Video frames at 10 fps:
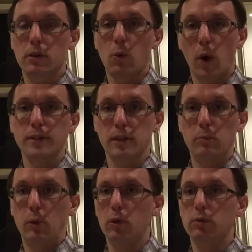quite
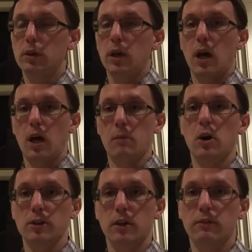simple, I'm
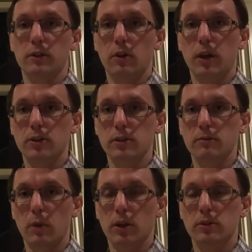asking for donations of
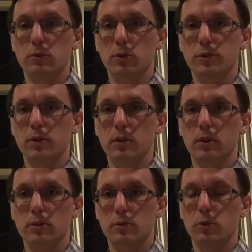money towards
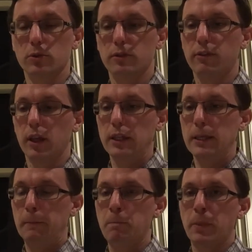the fund.
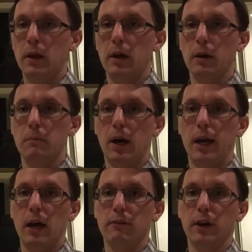I
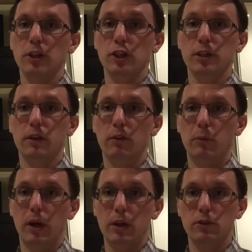have a Just Giving
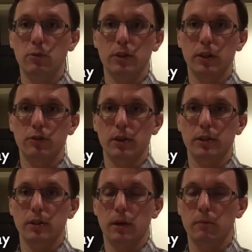page, which the address
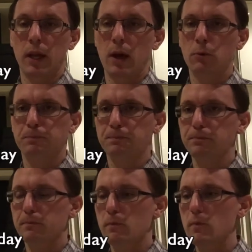is up now.
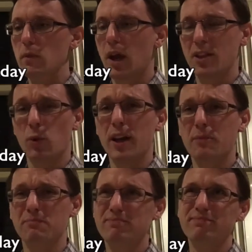And the way
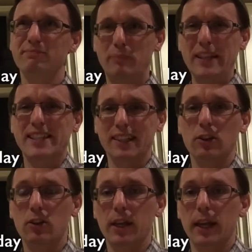I'm basically
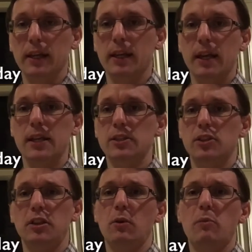looking at it is,
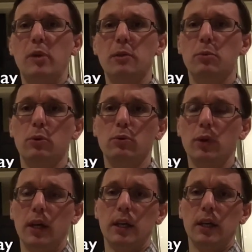you know, when people